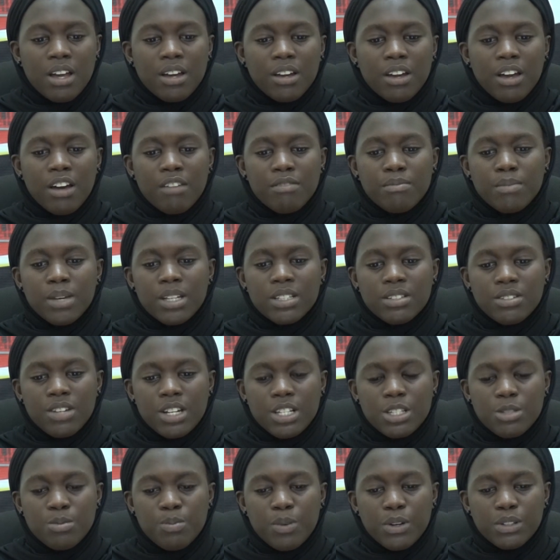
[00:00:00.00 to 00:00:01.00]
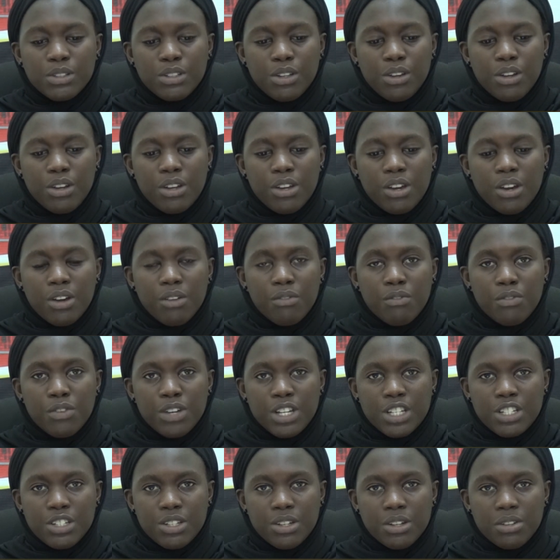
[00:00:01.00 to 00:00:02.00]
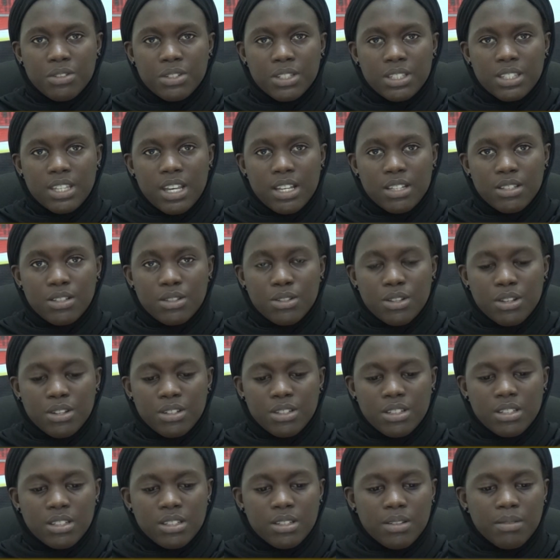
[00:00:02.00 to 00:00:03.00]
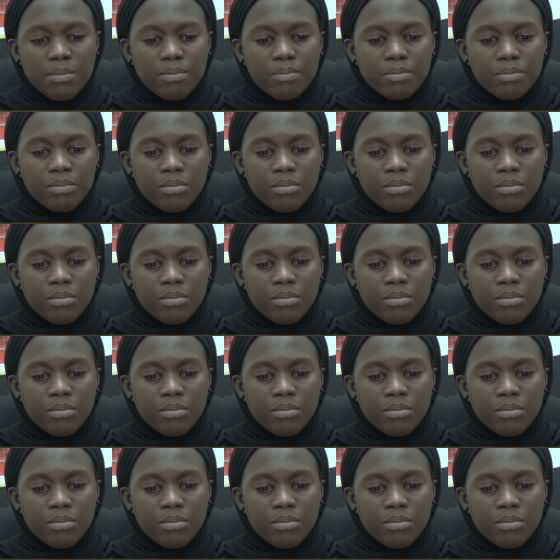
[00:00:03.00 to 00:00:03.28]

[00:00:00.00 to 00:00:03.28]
Government Transport Union reached consensus.